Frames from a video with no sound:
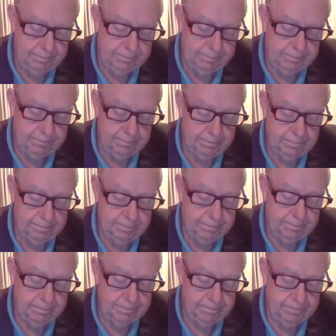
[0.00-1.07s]

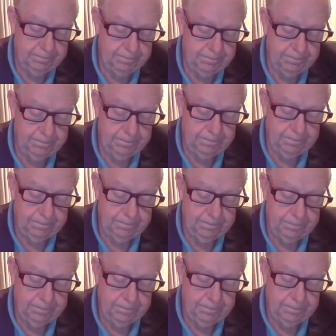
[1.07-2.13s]

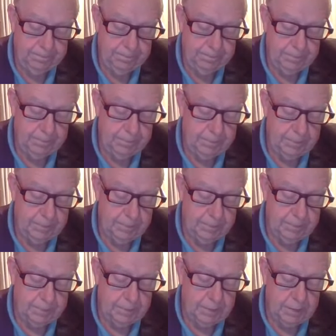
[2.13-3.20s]

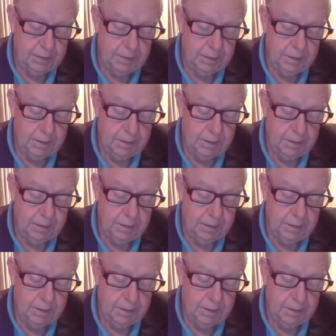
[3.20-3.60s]
Nobody speaks.